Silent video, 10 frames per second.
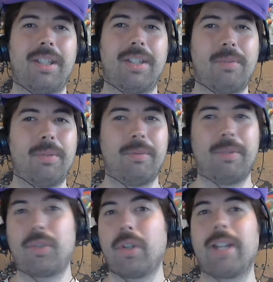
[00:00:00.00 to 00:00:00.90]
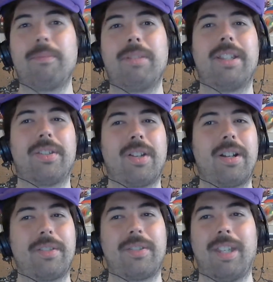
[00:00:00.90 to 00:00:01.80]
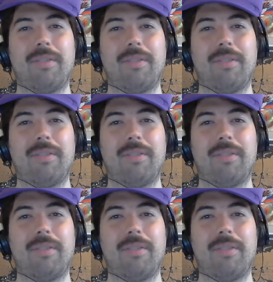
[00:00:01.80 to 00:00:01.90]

guess we'll try and play this honestly,